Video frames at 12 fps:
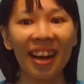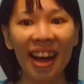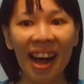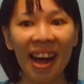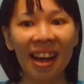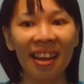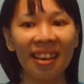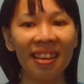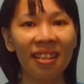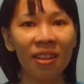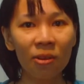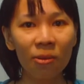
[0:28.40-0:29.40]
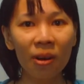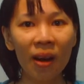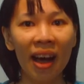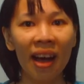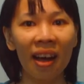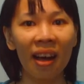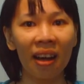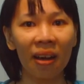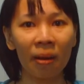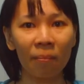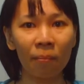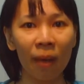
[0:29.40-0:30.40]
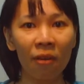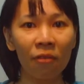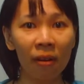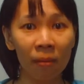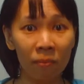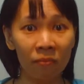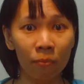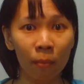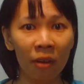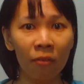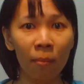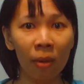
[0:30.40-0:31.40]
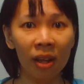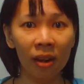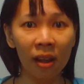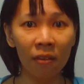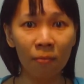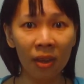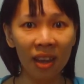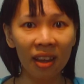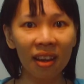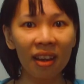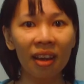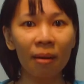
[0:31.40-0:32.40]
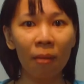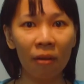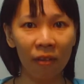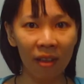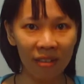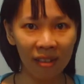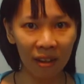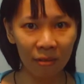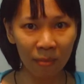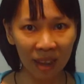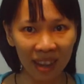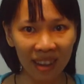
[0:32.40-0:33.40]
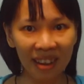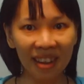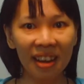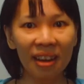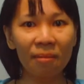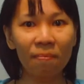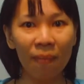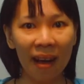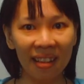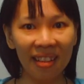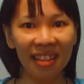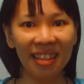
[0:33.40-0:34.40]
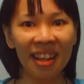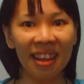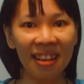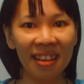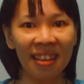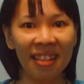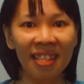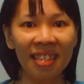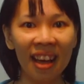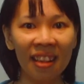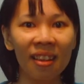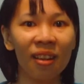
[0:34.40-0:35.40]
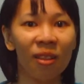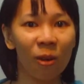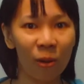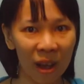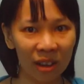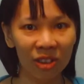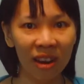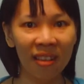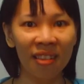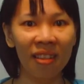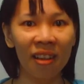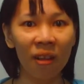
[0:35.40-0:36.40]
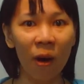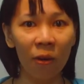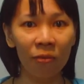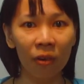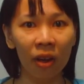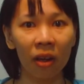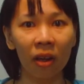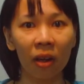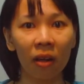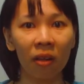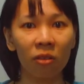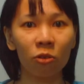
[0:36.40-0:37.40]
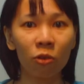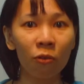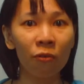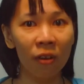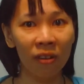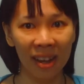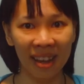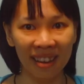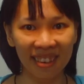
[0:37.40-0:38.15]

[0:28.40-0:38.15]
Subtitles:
I know my family love me, my friends love me, but that is just a knowledge instead of a true feeling.